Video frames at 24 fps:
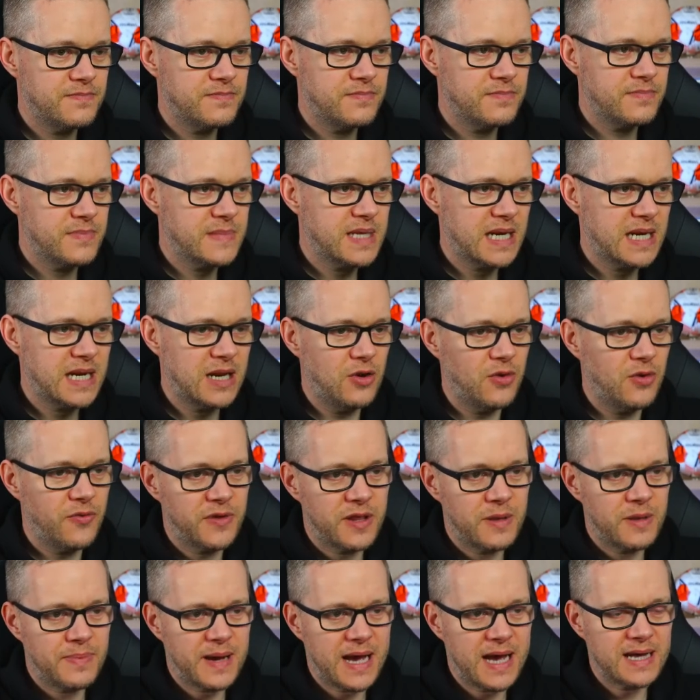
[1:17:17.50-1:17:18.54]
Didn't look for
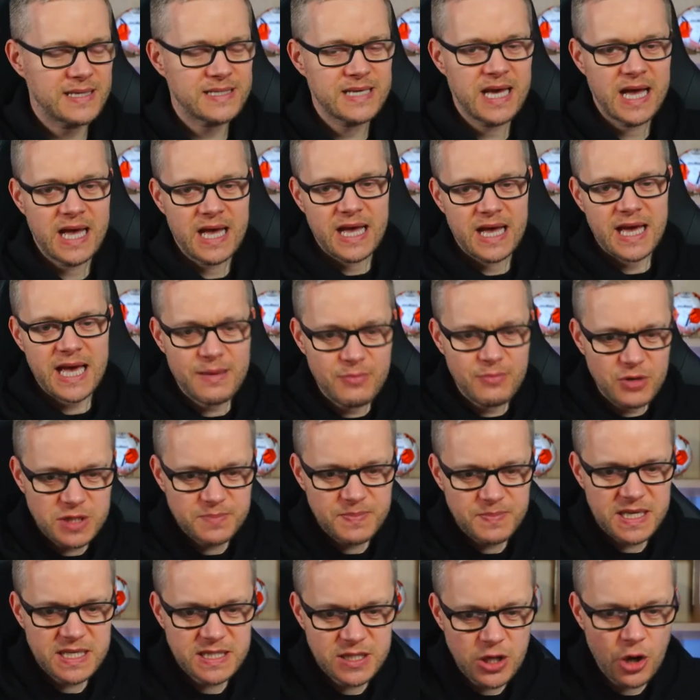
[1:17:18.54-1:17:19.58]
the pass. It must
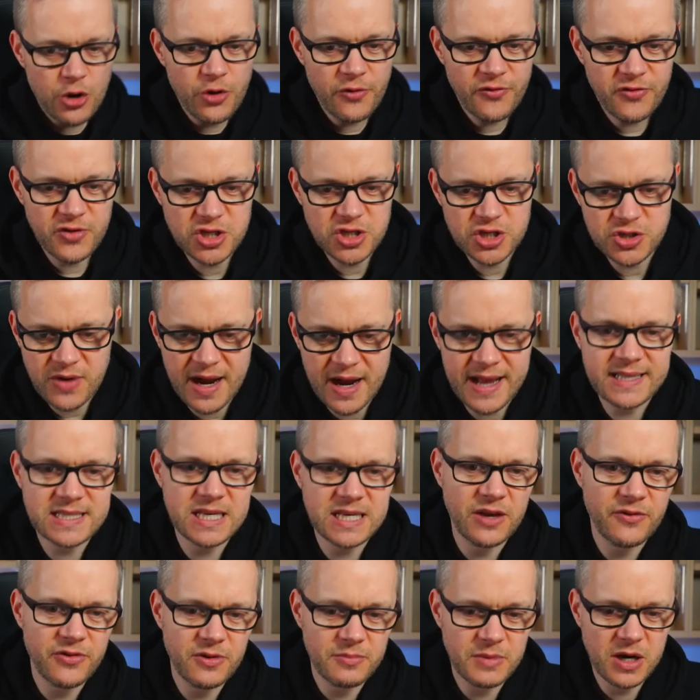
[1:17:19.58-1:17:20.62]
be so
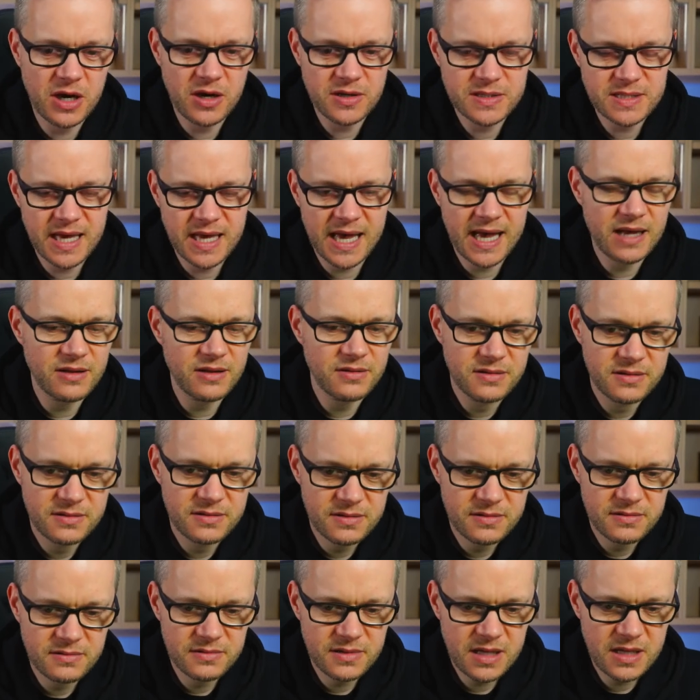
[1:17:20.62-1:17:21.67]
frustrating for Martial.
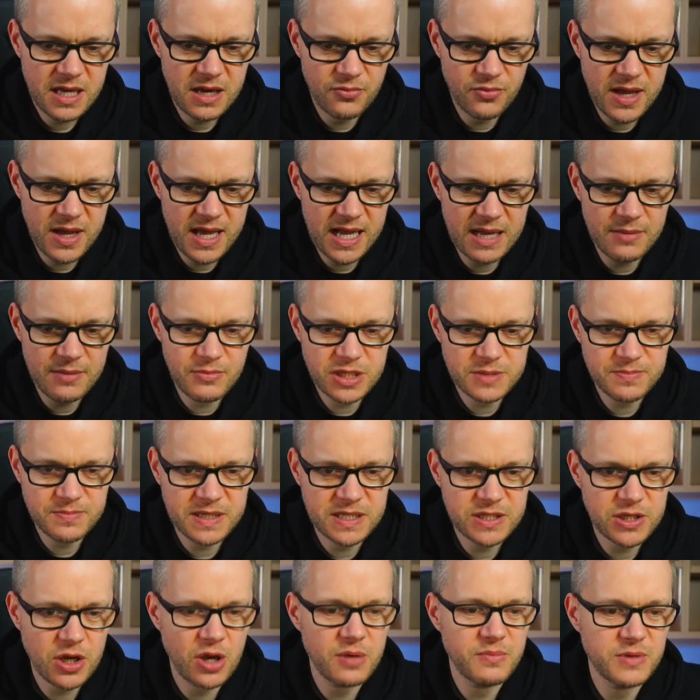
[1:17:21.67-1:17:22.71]
It really must be
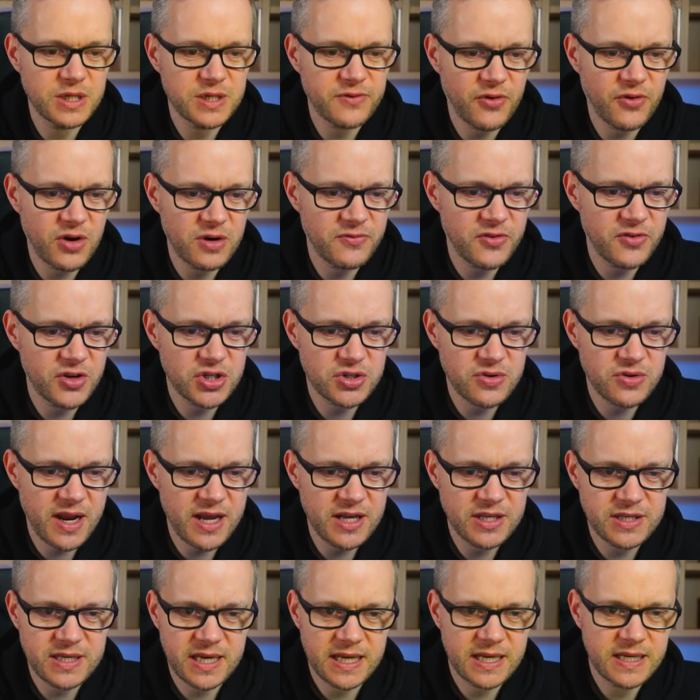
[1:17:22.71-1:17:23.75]
so fr-
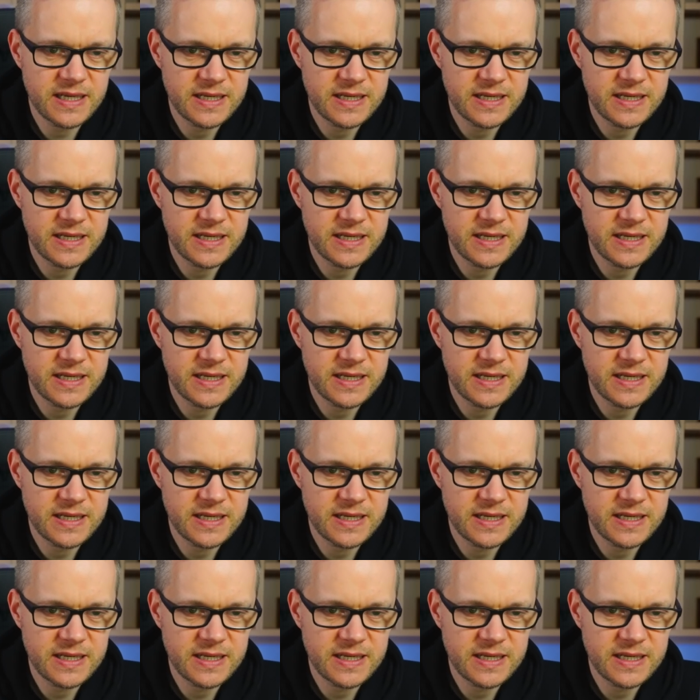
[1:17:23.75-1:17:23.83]
frustrating.